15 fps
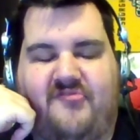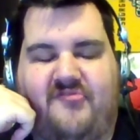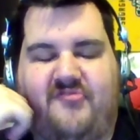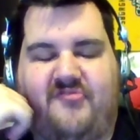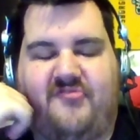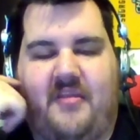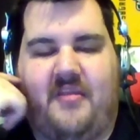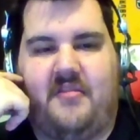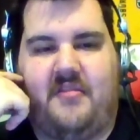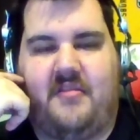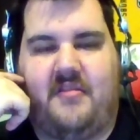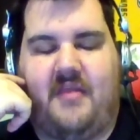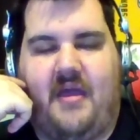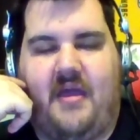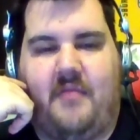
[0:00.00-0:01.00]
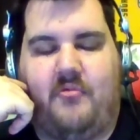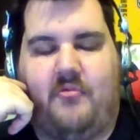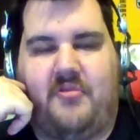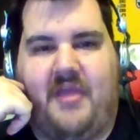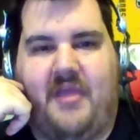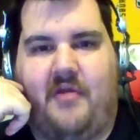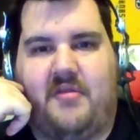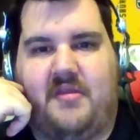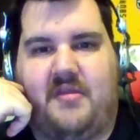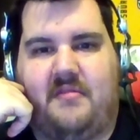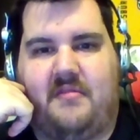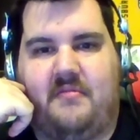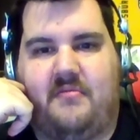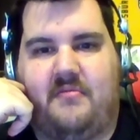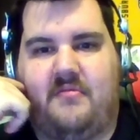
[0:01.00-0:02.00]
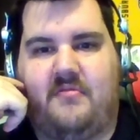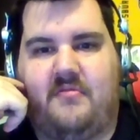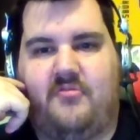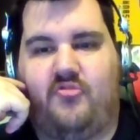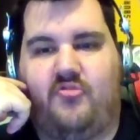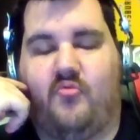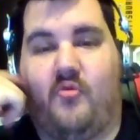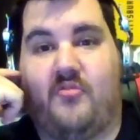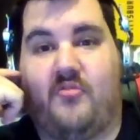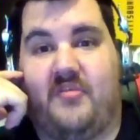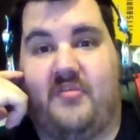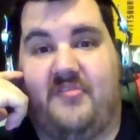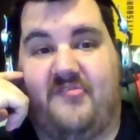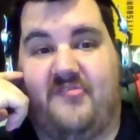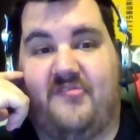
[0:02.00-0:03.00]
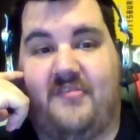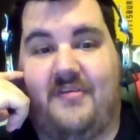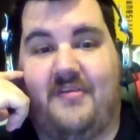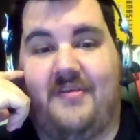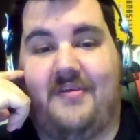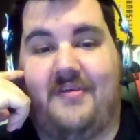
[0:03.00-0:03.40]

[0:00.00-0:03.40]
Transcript: Jen, and I were down in New Orleans, mm-hmm.